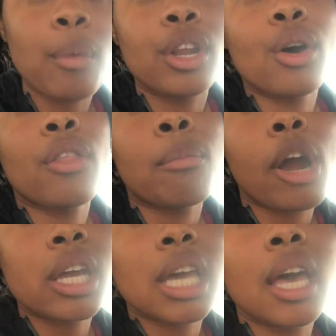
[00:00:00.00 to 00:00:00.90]
We're going to go to the
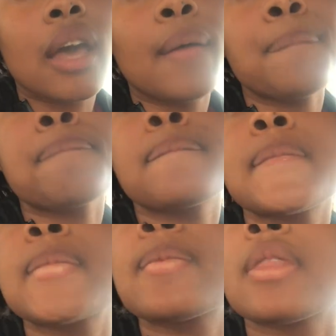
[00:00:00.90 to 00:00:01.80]
market.
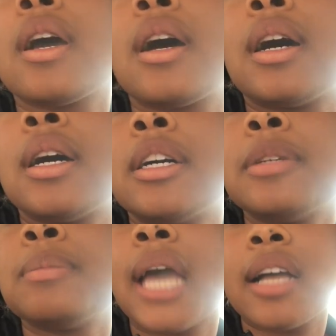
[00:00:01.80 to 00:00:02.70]

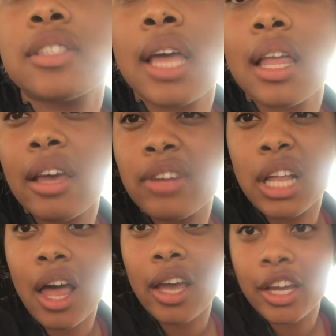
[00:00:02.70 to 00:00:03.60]
Um, yeah, it's like 11
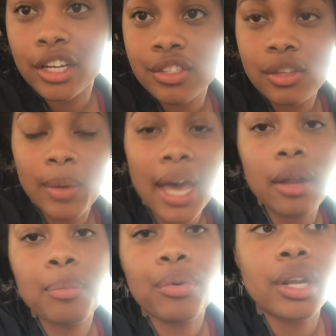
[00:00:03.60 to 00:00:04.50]
o'clock here. So we had
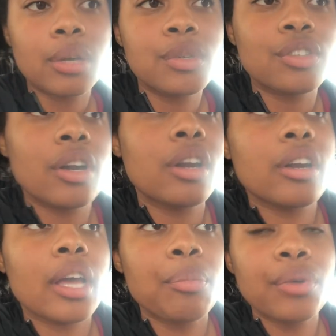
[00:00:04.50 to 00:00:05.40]
a pretty, we started
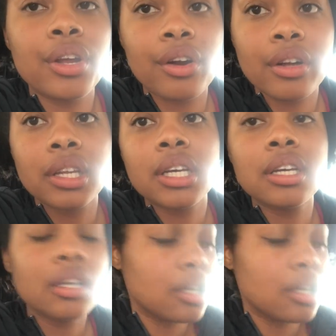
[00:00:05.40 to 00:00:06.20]
our day pretty early.